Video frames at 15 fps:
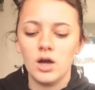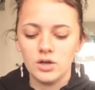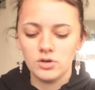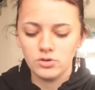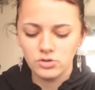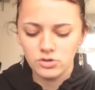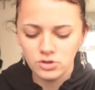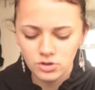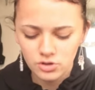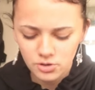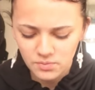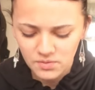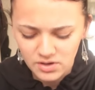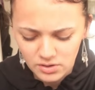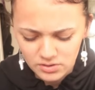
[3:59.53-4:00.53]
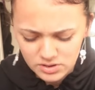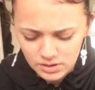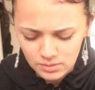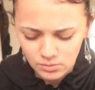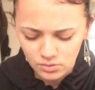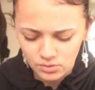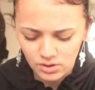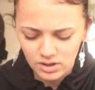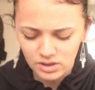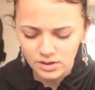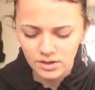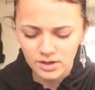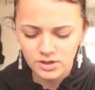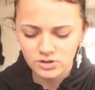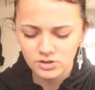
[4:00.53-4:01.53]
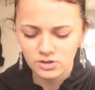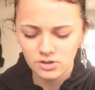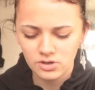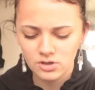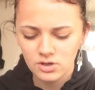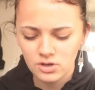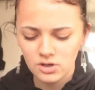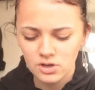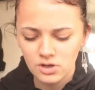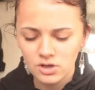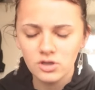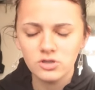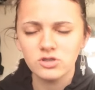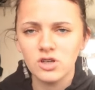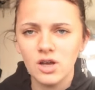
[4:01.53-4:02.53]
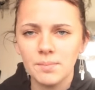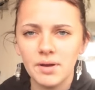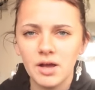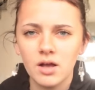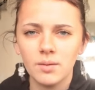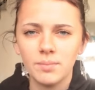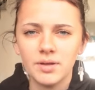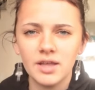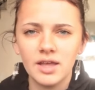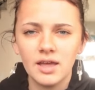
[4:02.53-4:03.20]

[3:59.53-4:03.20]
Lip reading: I don't do YouTube videos anymore and that I should start back up